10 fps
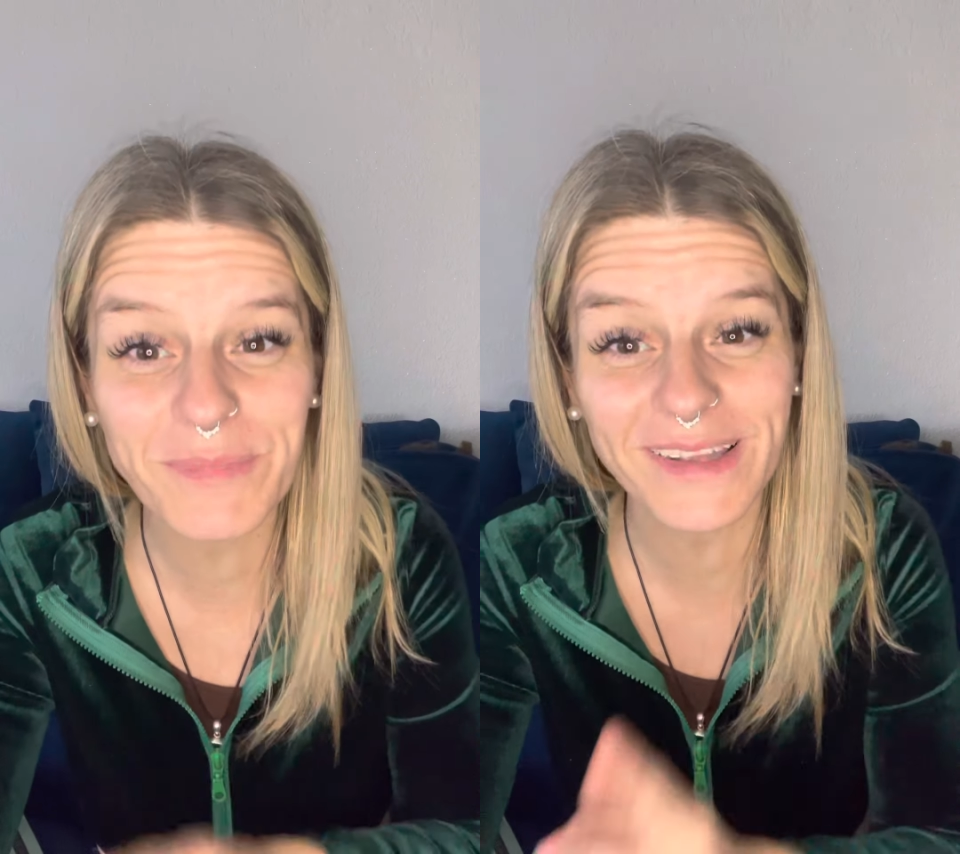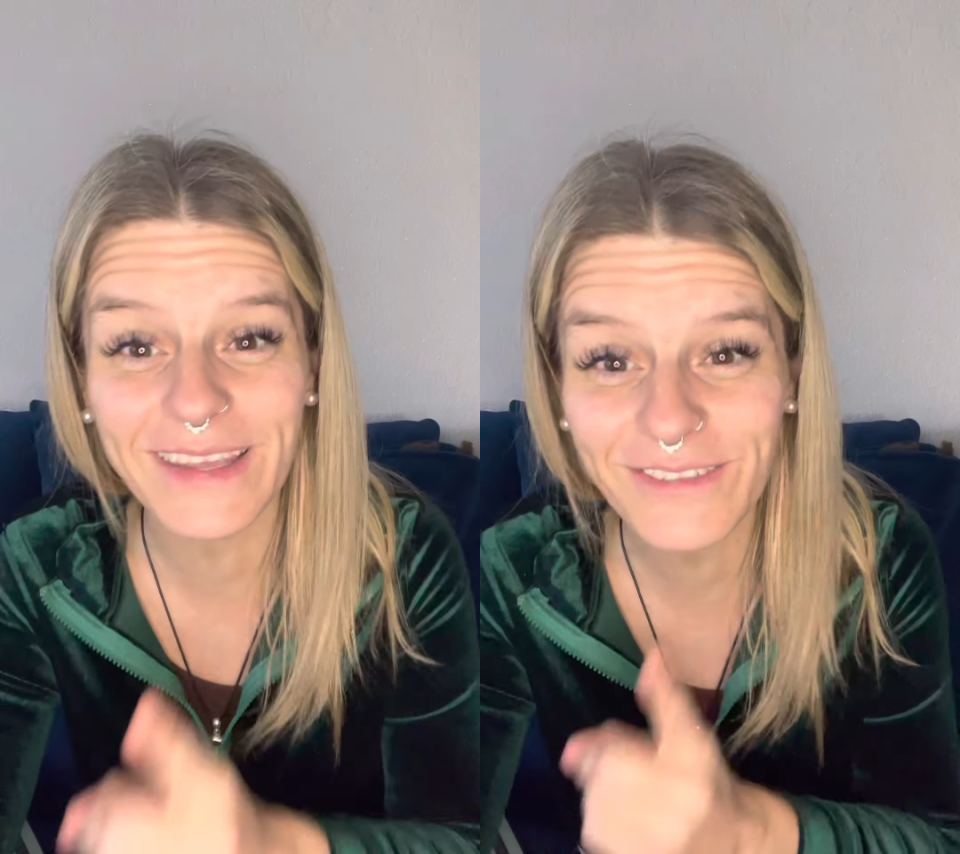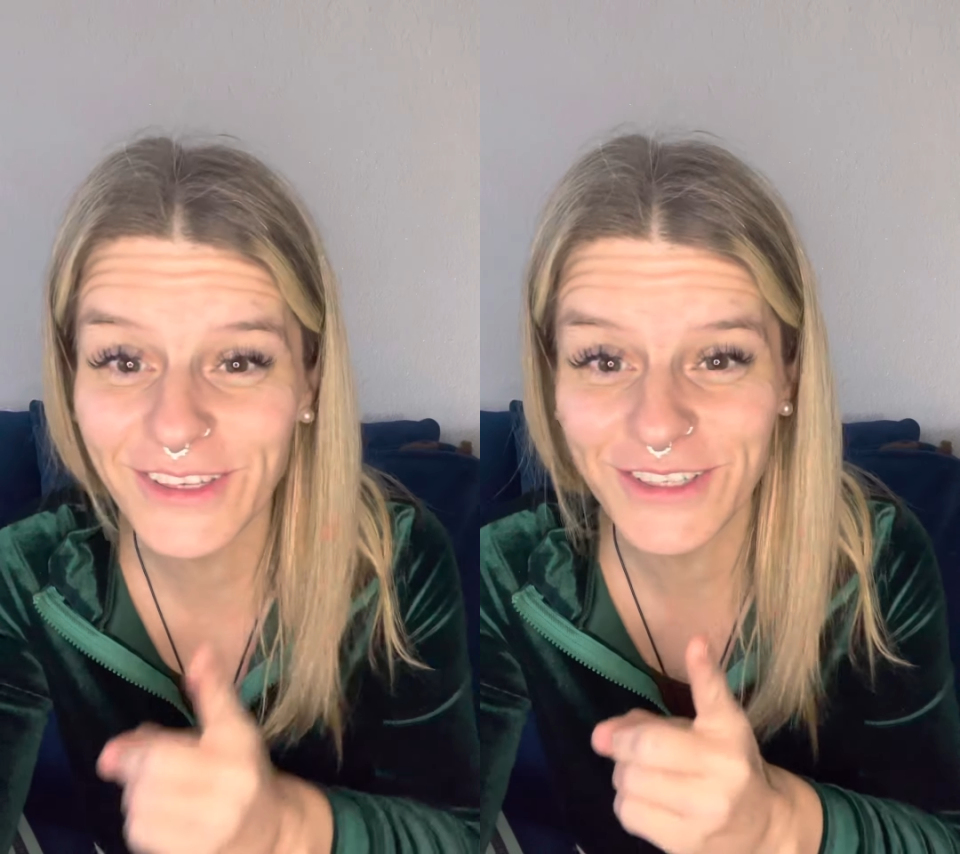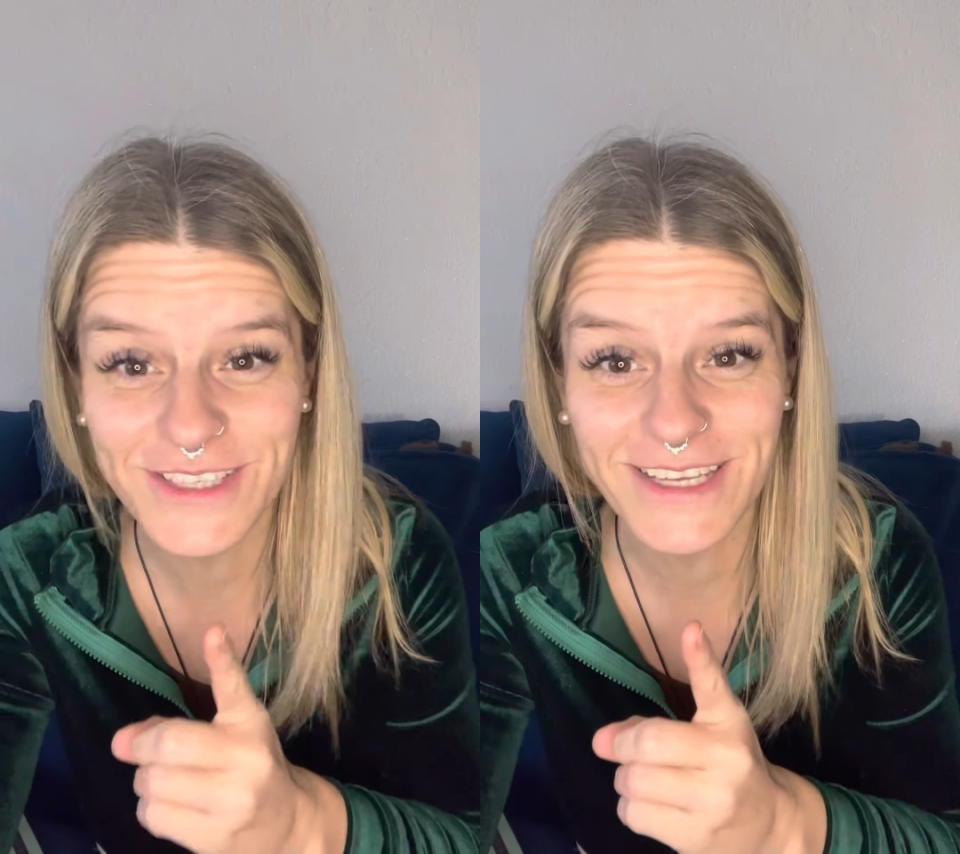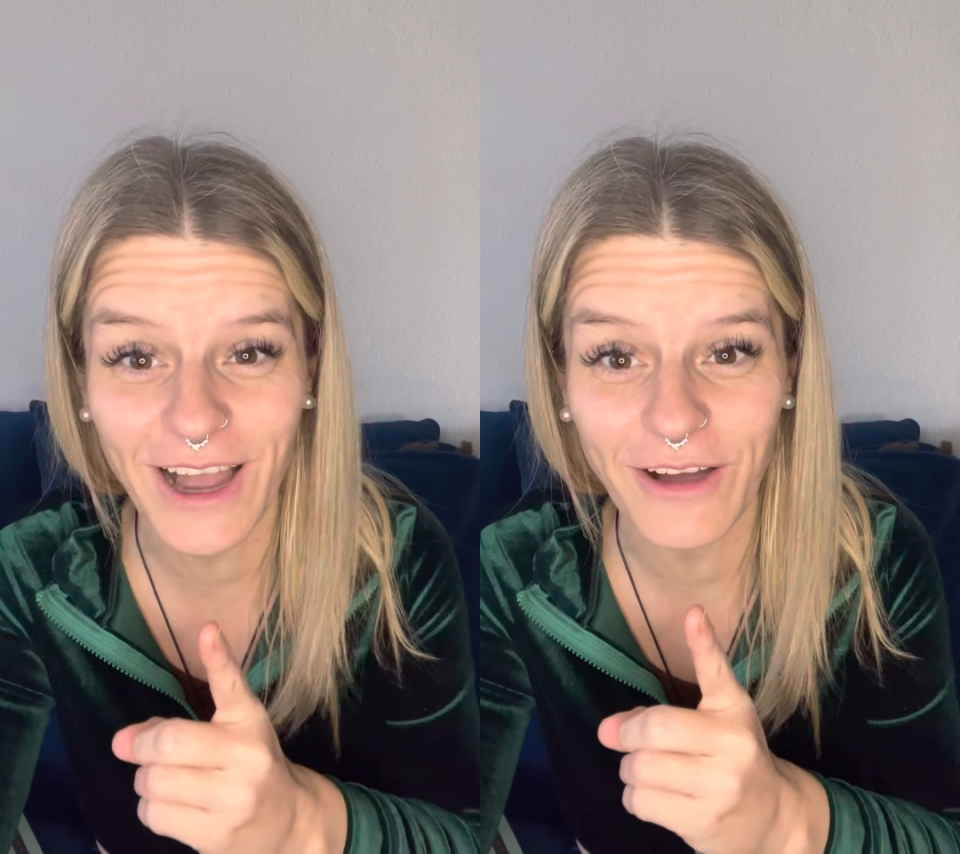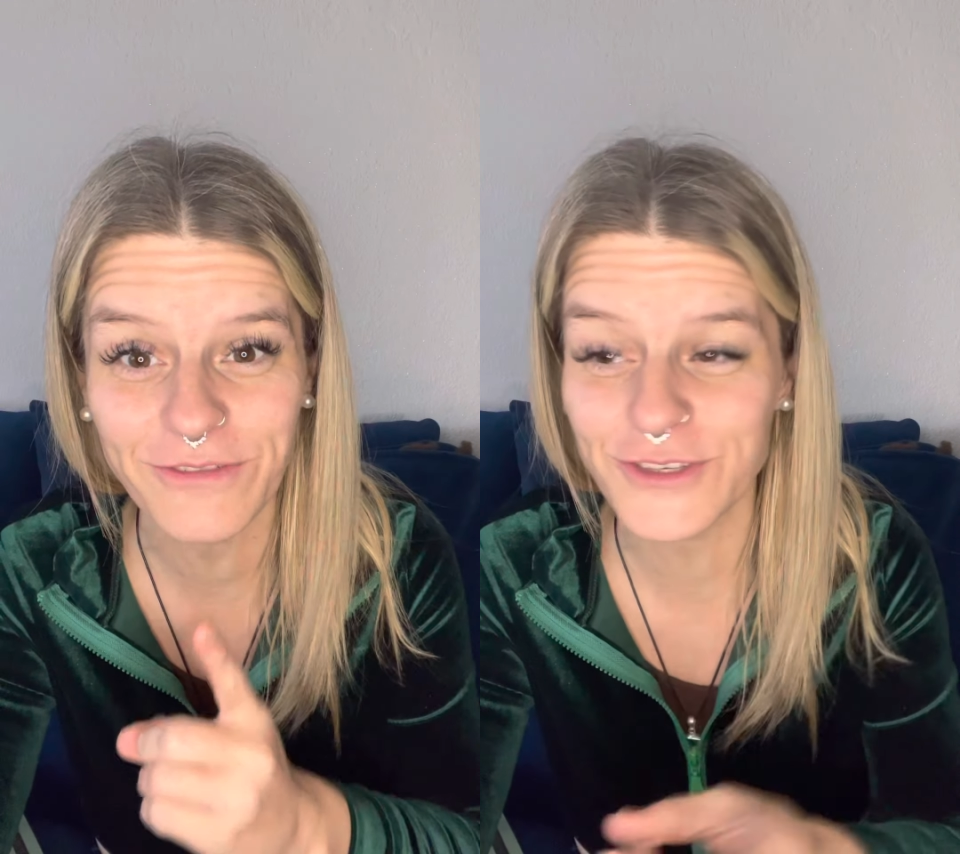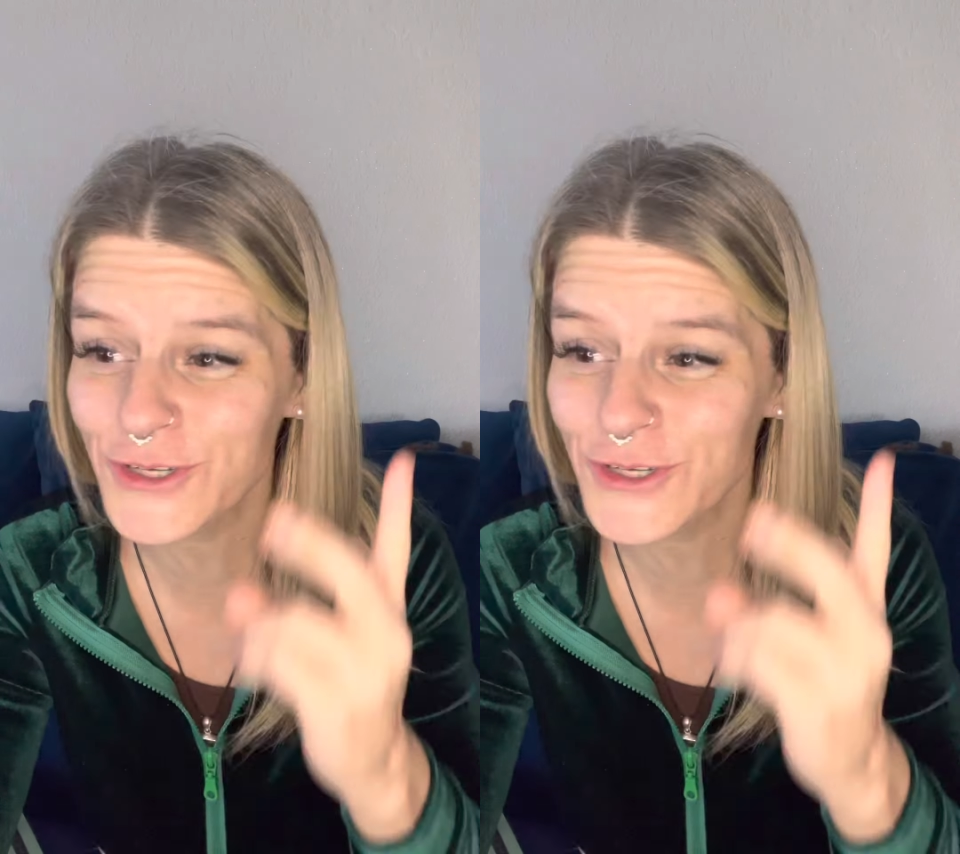believe in yourself,